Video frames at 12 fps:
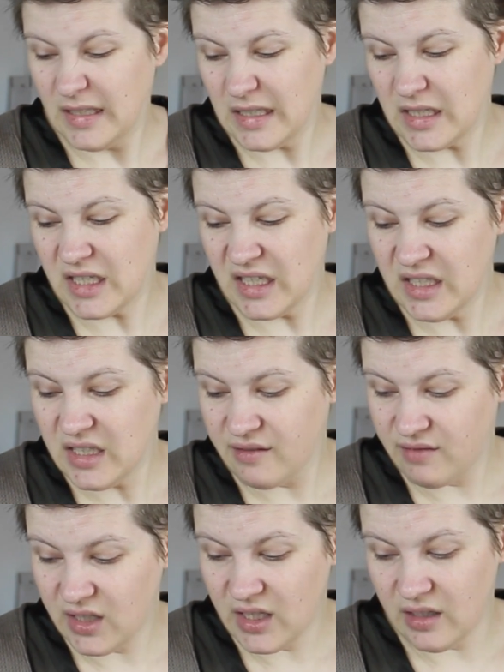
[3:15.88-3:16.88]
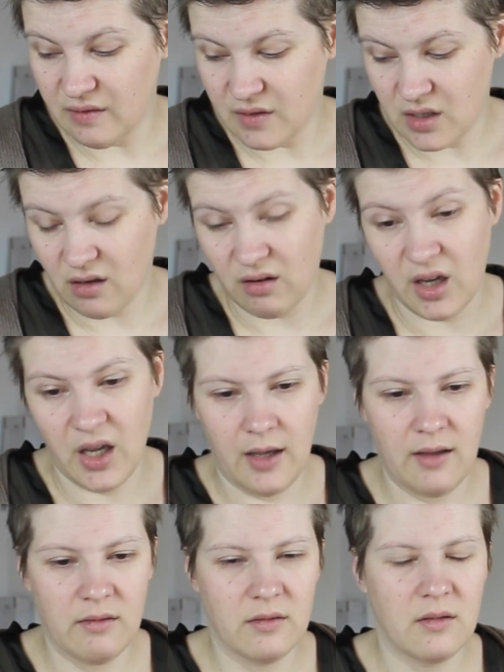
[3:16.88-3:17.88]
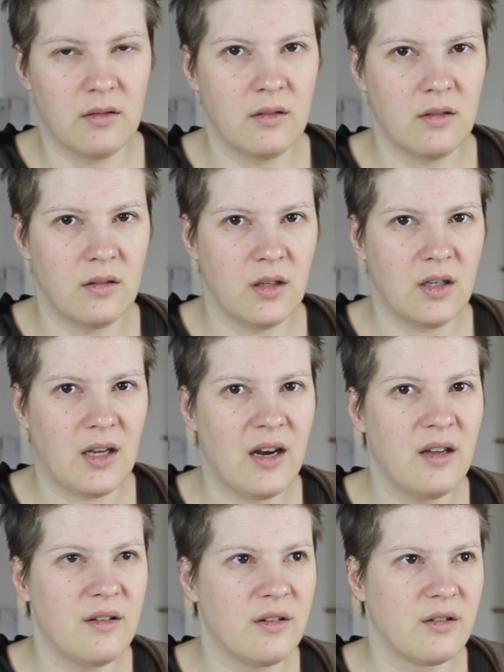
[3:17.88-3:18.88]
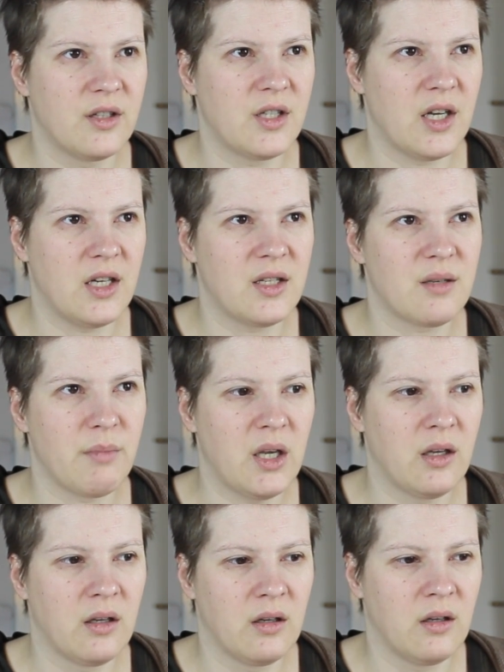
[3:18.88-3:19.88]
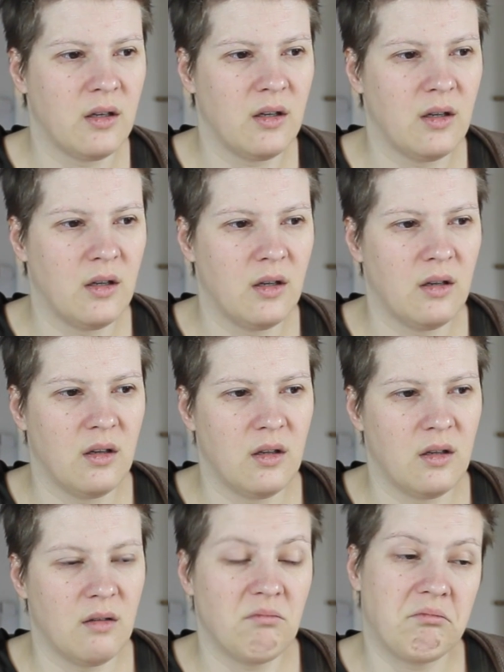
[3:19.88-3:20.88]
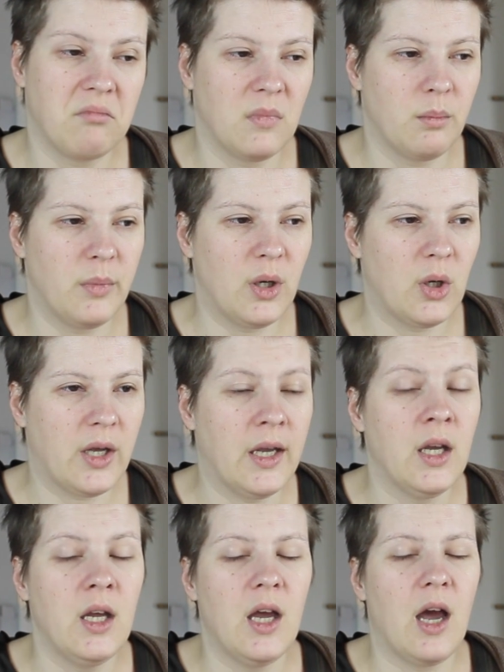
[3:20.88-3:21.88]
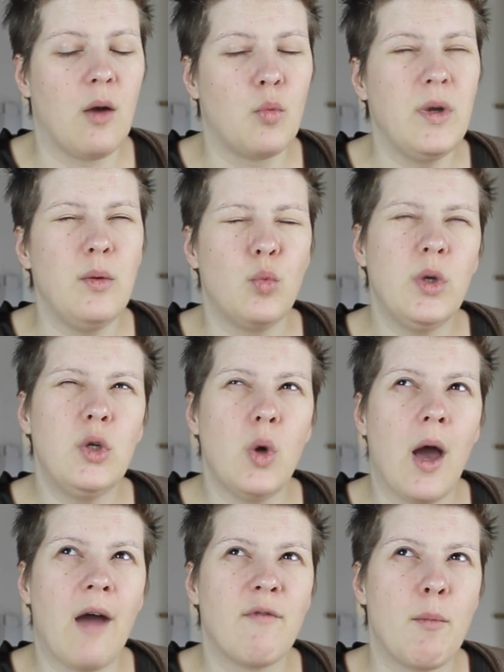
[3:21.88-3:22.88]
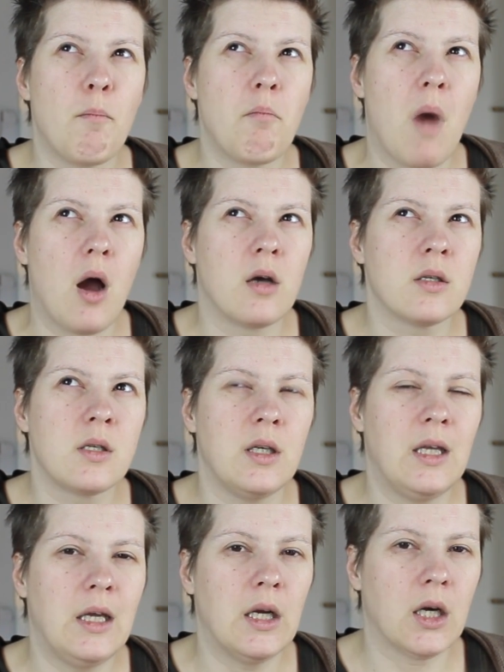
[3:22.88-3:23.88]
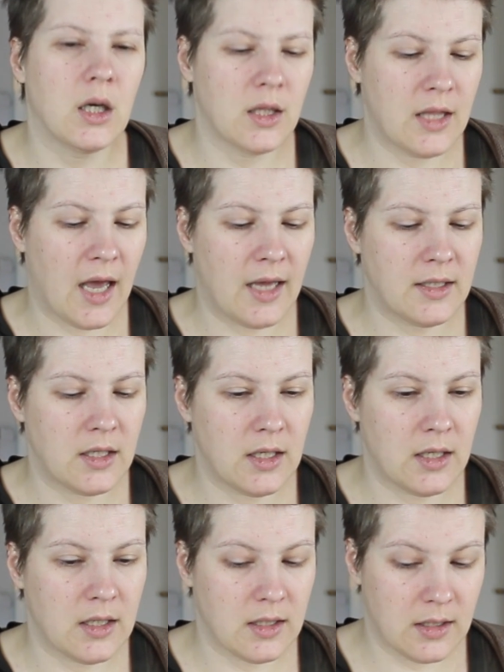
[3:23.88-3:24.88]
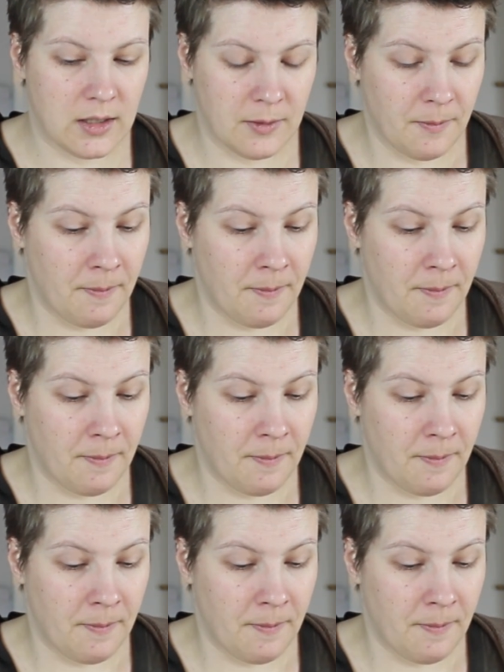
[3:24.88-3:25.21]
Distinctive leaves, okay. That kind of irritates me. But okay, we do have a moss here that is,